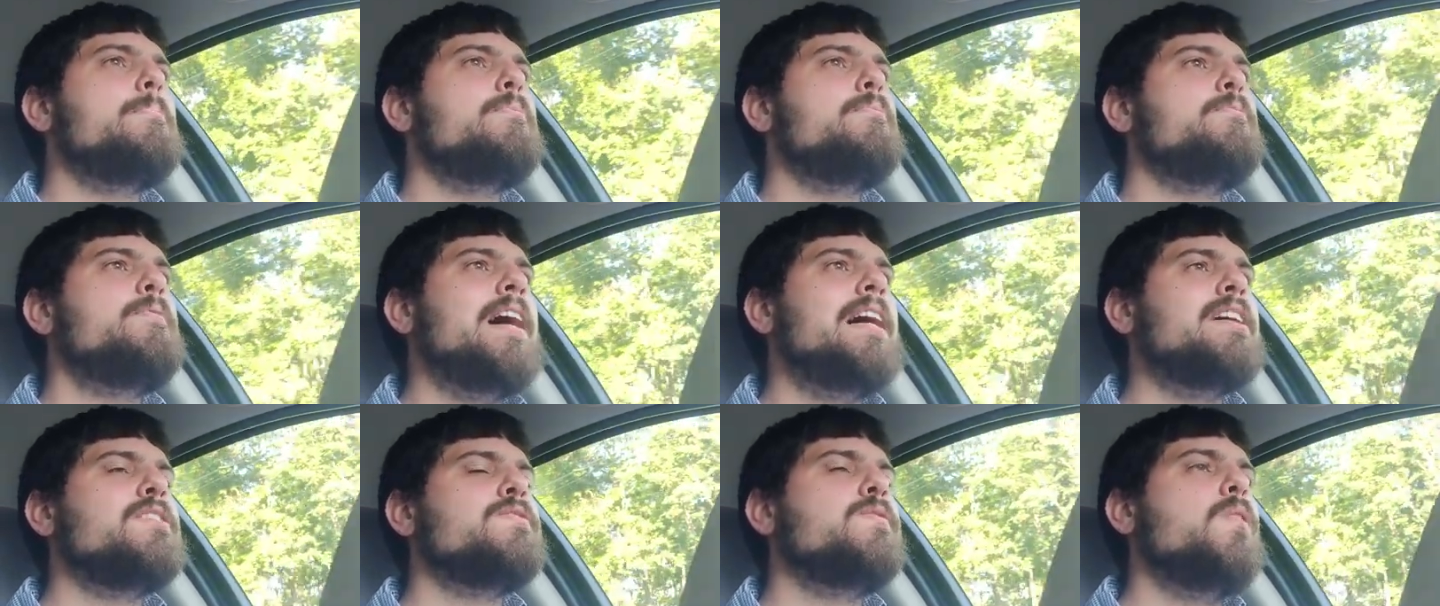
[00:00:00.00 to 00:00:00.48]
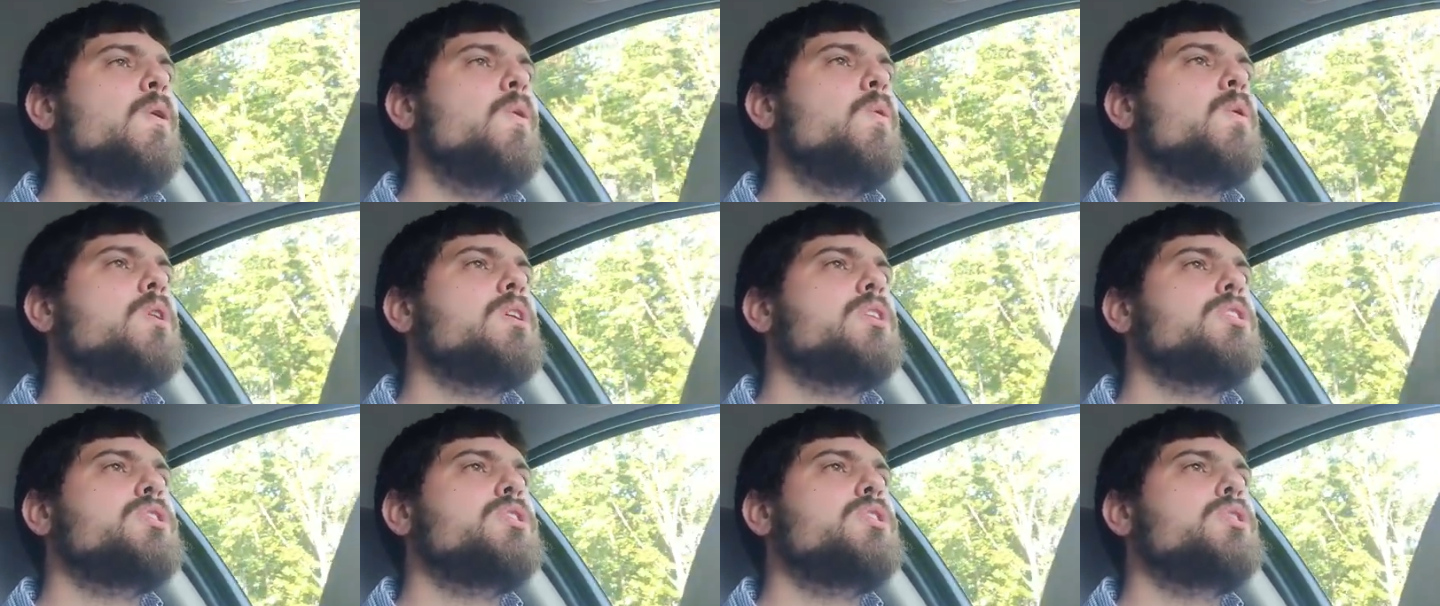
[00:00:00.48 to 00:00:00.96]
fast
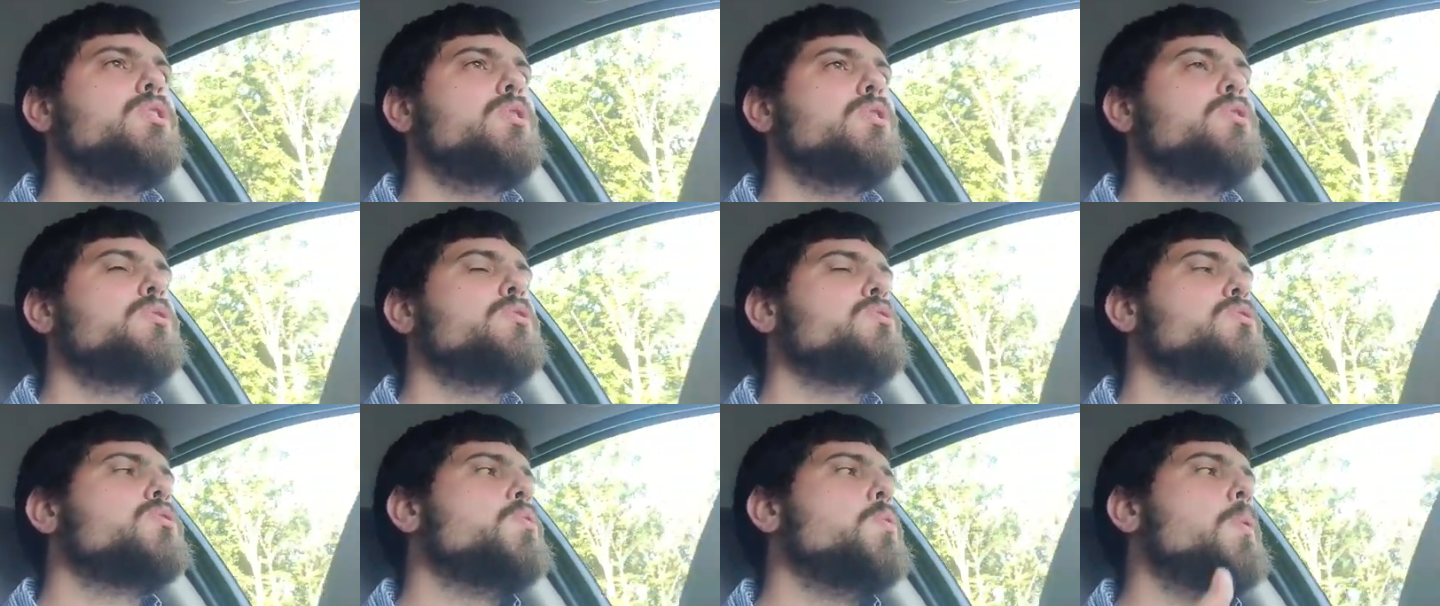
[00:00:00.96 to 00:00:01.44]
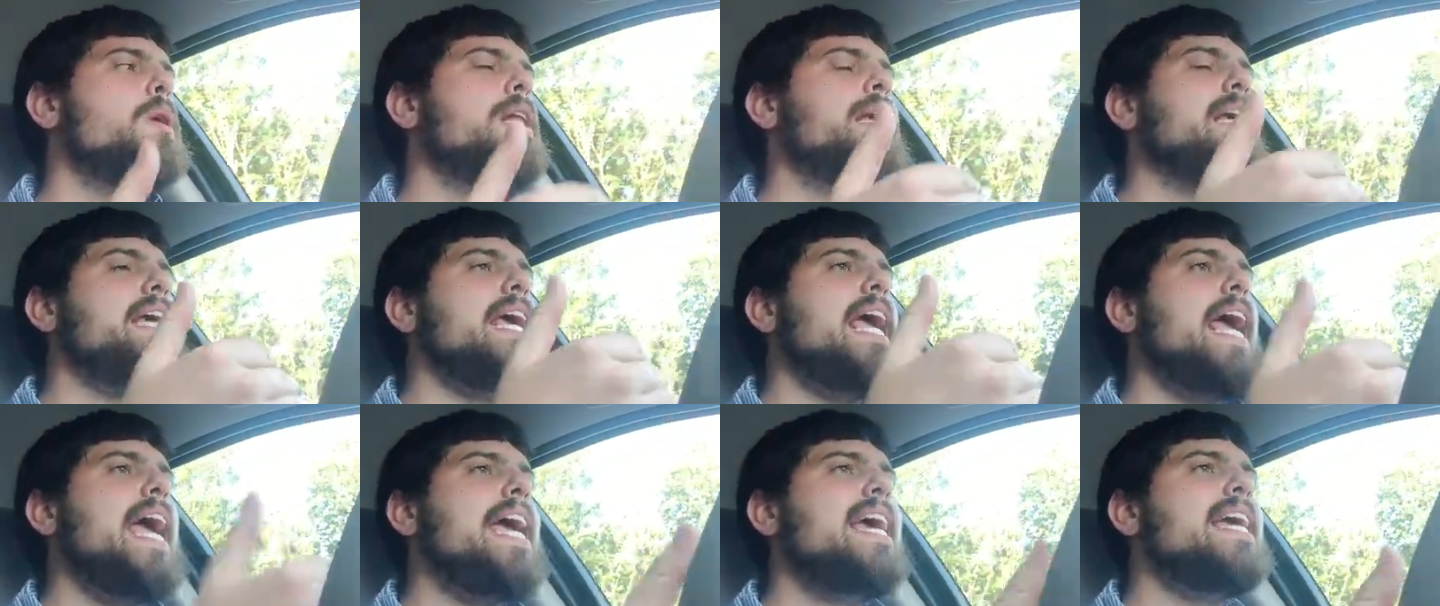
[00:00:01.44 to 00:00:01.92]
forward to
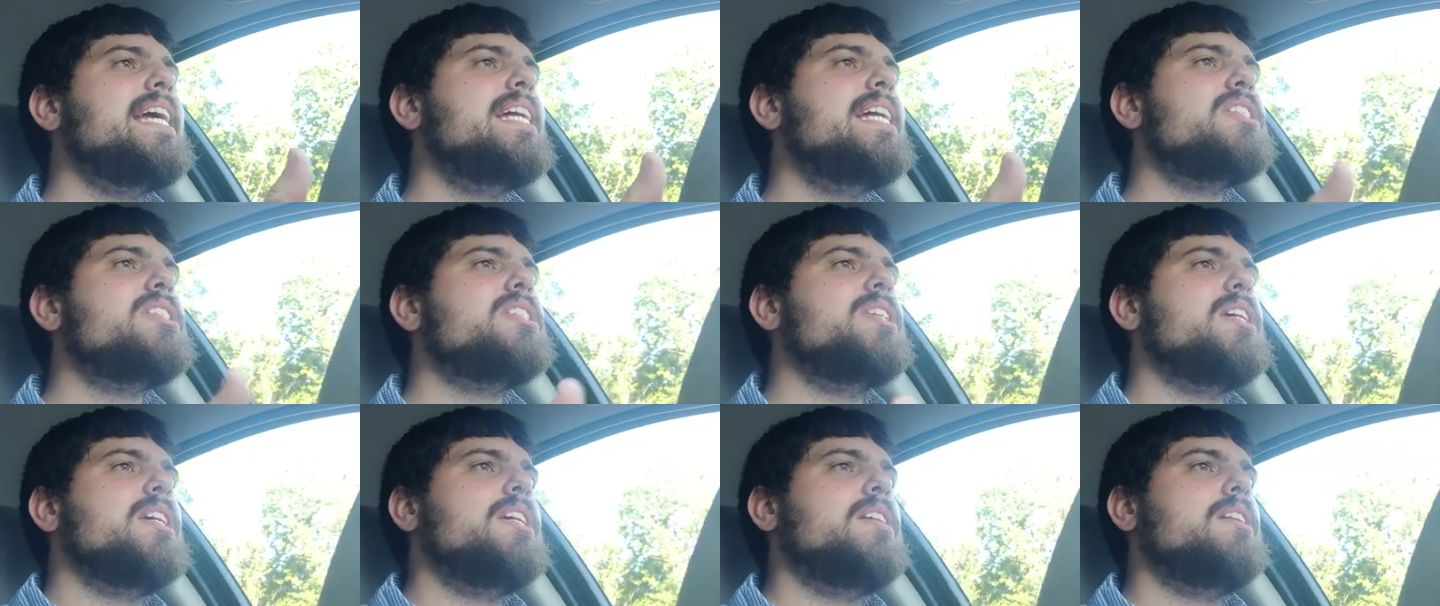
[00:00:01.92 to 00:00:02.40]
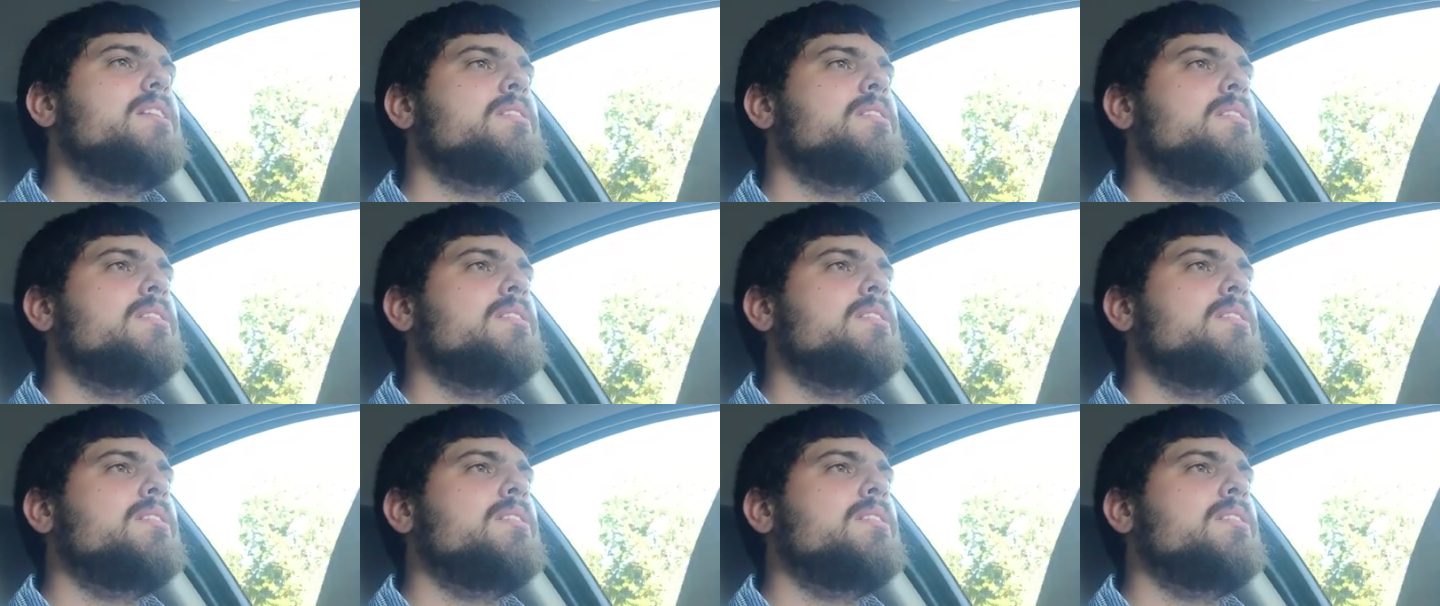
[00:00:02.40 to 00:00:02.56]
2018,